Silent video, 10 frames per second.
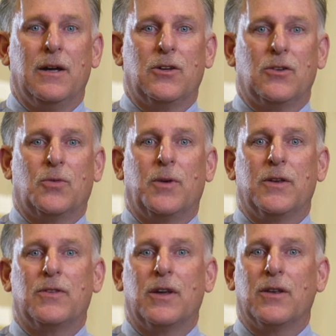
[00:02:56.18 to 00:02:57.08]
Jesus
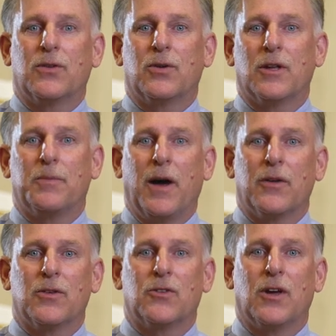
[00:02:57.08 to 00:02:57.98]
once said through the
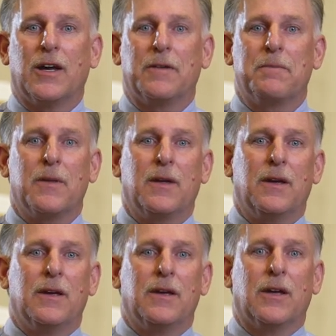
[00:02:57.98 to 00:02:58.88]
Apostle John,
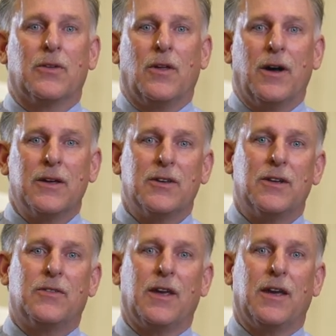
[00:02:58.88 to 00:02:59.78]
"As long as it
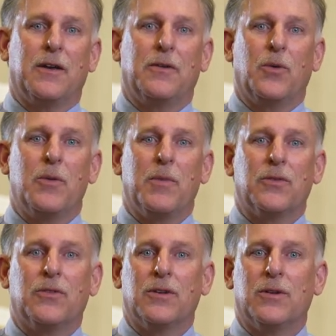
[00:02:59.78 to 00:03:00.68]
is day, we
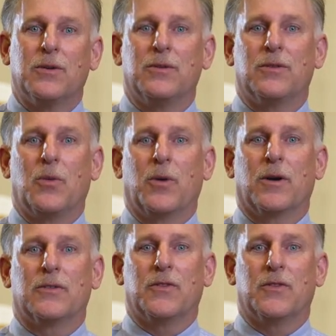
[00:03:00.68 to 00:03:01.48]
must do the works